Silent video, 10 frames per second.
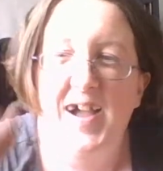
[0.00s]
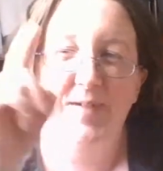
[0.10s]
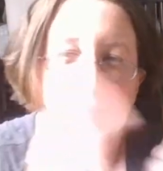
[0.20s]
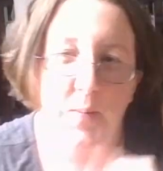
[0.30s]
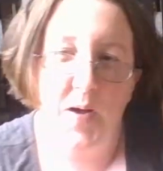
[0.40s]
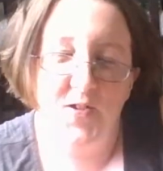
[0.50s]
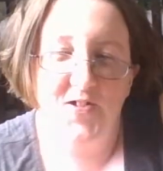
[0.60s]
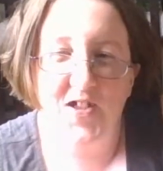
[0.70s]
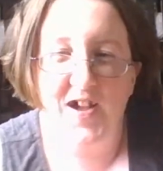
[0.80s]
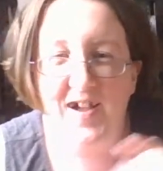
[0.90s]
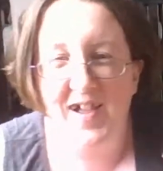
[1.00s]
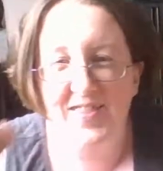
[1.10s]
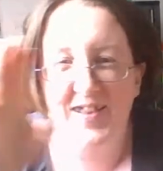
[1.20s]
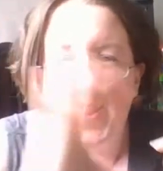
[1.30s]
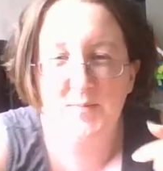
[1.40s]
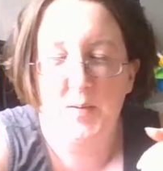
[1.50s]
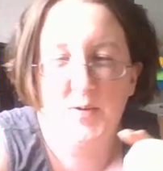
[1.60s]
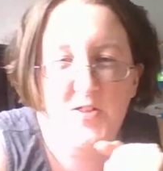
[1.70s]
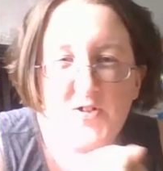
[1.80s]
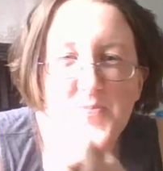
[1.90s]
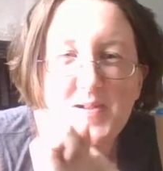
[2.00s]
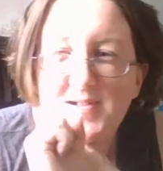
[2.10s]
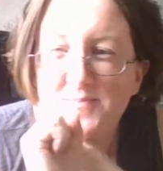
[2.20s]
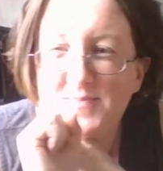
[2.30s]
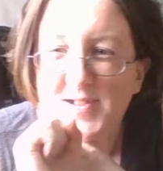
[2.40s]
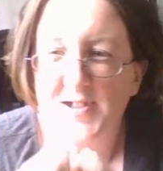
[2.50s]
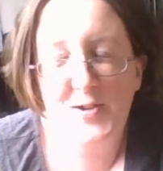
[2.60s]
I have my mother-in-law, and then I have my brother's mom,